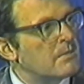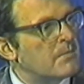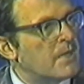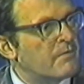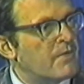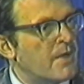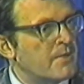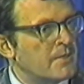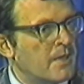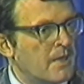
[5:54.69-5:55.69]
My father
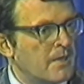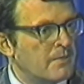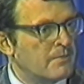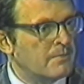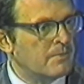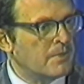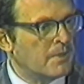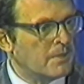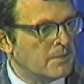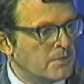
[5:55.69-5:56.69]
died
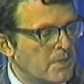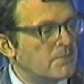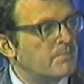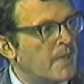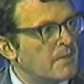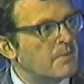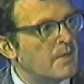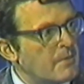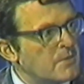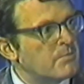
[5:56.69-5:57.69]
just about when
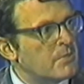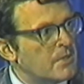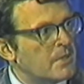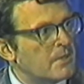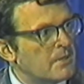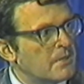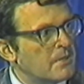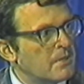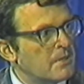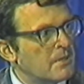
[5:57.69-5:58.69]
I was born.
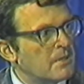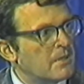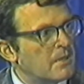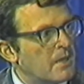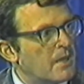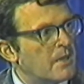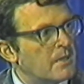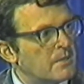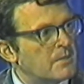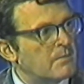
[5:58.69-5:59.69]

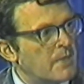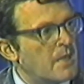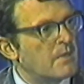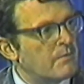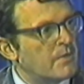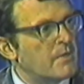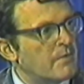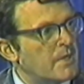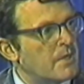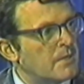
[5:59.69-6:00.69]
And we had a very,
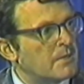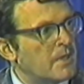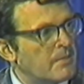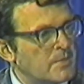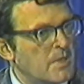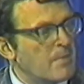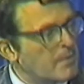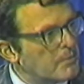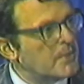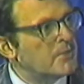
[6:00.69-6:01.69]
very hard time. So I'm a
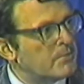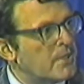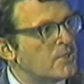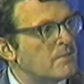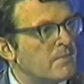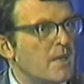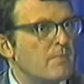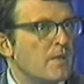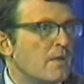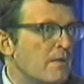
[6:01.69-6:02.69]
real Depression
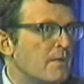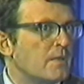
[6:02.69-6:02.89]
baby, and I think